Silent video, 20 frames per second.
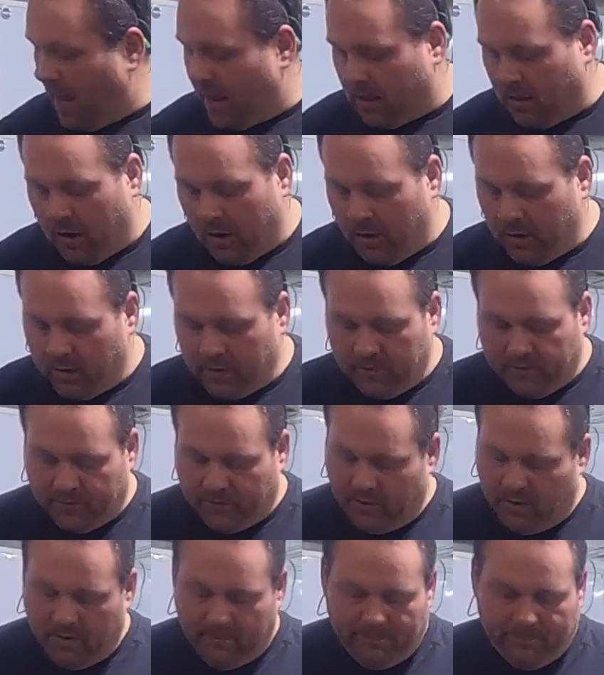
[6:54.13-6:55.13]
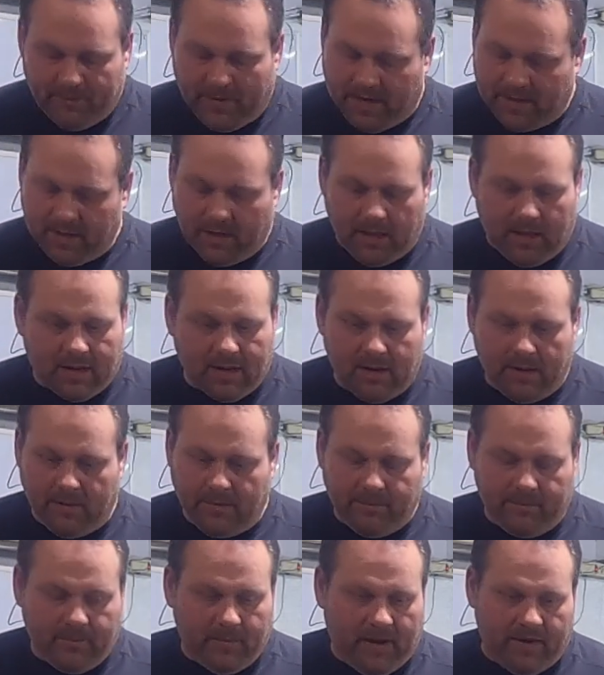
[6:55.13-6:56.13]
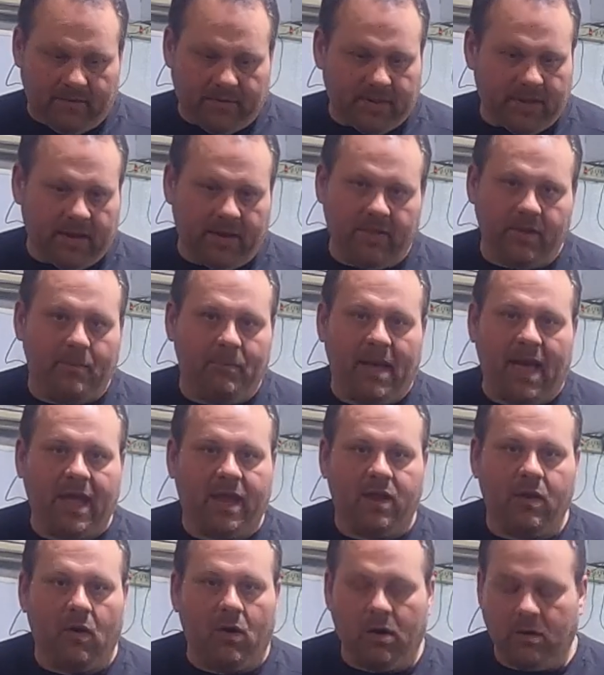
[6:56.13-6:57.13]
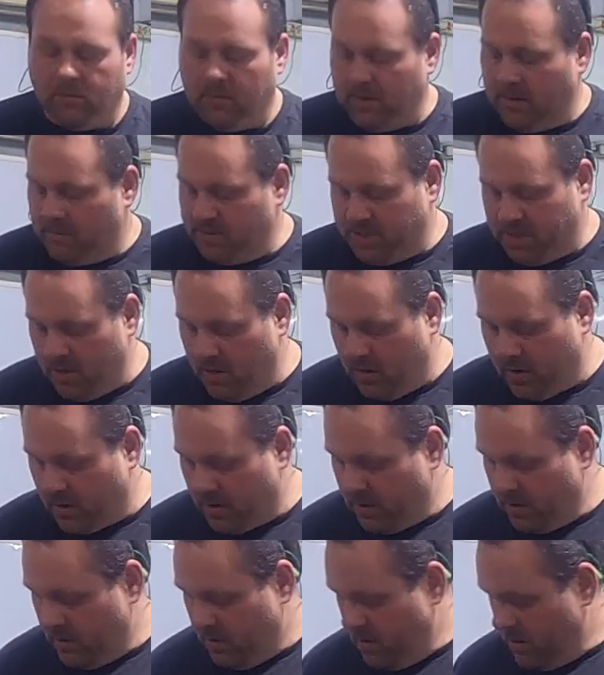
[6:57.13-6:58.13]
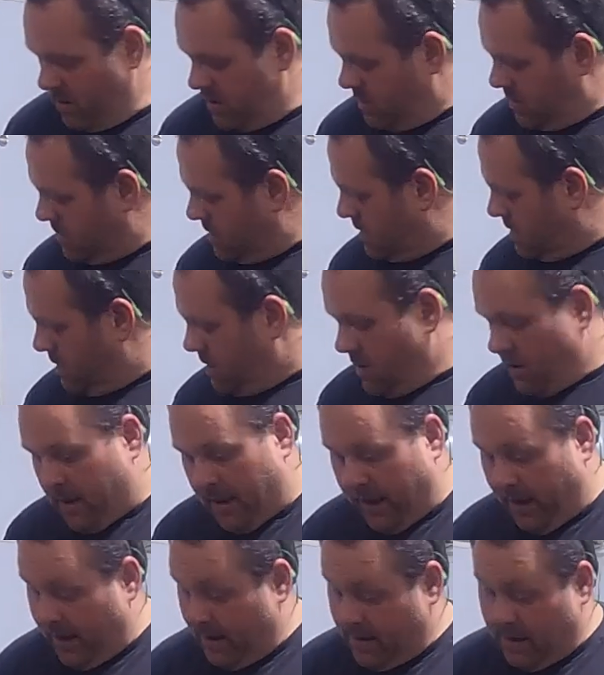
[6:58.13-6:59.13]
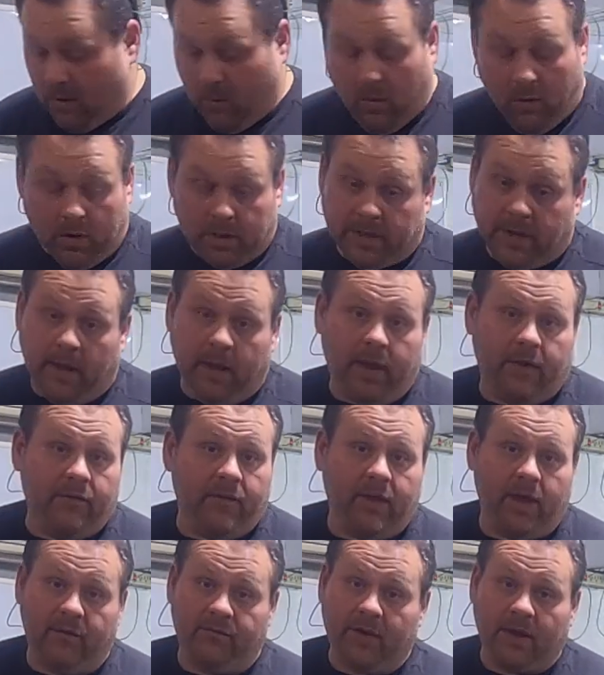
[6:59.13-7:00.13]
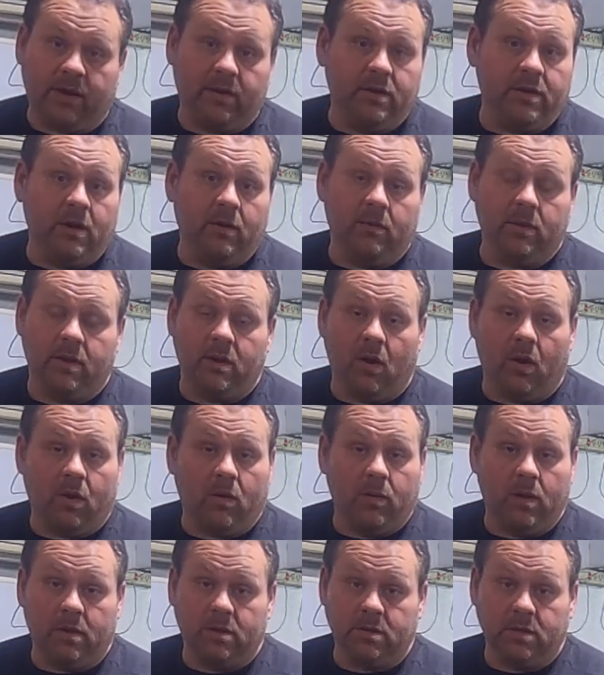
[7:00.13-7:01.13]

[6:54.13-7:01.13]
I learned from, I did a lot of everything in the backyard when I was younger. And I worked, if I couldn't do it with an arc